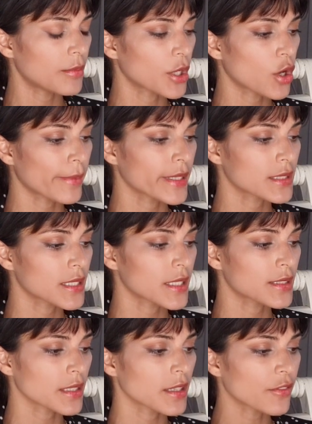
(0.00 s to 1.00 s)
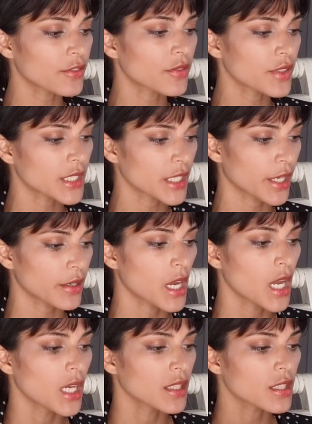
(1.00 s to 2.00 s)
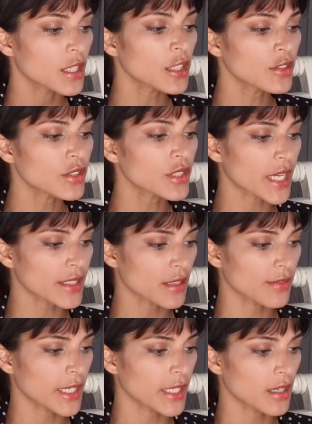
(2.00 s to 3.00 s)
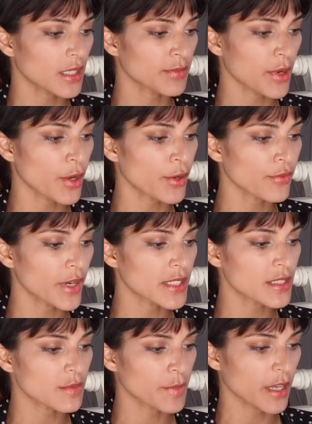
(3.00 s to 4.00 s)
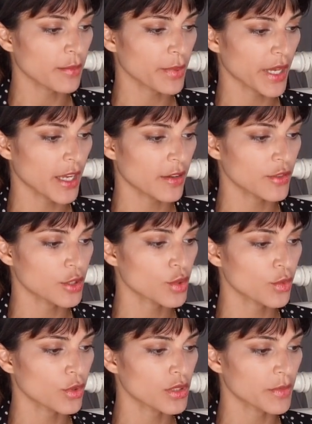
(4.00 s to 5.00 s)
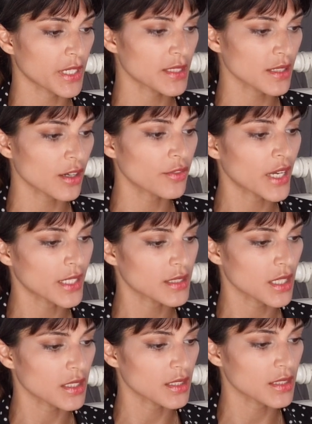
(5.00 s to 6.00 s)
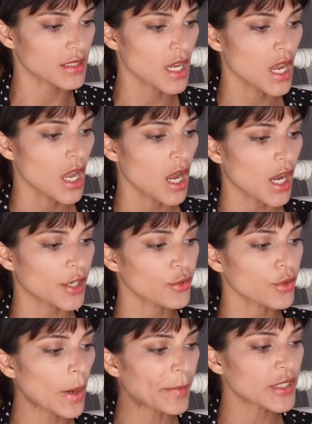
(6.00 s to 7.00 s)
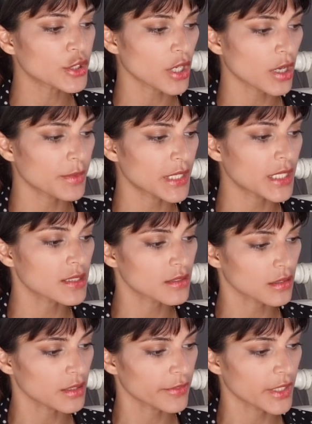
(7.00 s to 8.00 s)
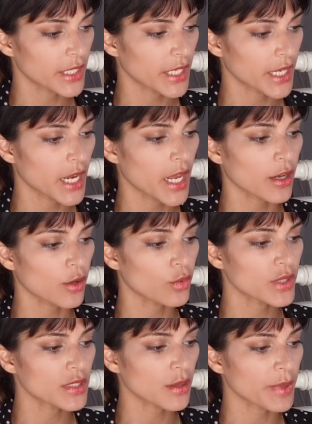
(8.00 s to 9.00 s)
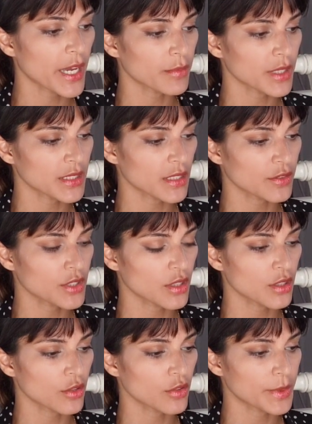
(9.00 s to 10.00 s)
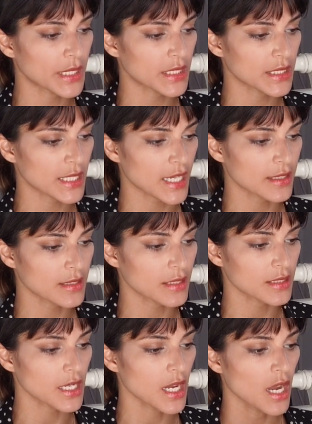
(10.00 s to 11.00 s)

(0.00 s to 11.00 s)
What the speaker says: commented, "Love the video. These few days I recognise my own racist behaviour towards myself and others. I grew up in Germany, still living here, and I always compared myself to the European standard.